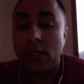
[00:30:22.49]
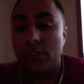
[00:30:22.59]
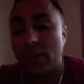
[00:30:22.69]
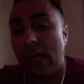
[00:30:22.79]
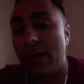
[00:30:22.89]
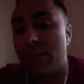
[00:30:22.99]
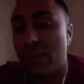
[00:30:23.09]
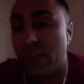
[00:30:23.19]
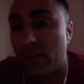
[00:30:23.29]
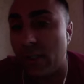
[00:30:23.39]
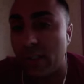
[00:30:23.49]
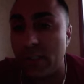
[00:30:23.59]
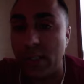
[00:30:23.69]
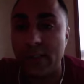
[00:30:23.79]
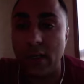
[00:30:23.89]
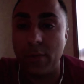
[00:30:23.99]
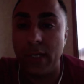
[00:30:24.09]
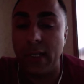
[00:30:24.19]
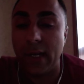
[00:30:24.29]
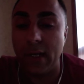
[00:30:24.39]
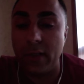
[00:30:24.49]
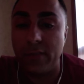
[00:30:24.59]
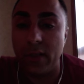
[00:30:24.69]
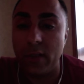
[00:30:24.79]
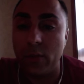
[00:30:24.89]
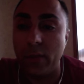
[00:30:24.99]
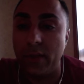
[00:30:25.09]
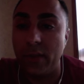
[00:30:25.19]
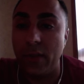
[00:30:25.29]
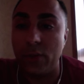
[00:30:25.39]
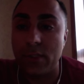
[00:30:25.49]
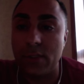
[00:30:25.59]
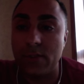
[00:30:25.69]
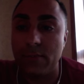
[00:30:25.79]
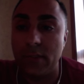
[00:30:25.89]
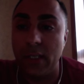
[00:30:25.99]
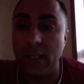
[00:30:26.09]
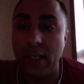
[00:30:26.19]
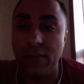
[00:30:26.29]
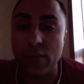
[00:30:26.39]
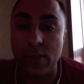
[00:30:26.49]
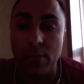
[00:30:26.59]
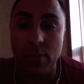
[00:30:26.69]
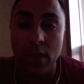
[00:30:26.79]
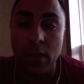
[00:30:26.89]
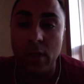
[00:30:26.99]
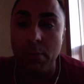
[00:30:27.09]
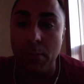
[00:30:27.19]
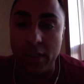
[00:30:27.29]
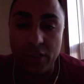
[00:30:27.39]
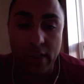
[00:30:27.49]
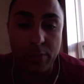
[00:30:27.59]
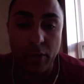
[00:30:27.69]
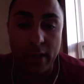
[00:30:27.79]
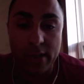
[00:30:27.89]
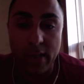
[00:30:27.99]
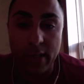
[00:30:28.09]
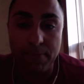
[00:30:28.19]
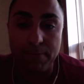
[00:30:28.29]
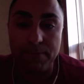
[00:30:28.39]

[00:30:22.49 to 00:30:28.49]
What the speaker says: So how's this introduction, and tell me, how do you feel with the notes? Did it give you some much deeper insight?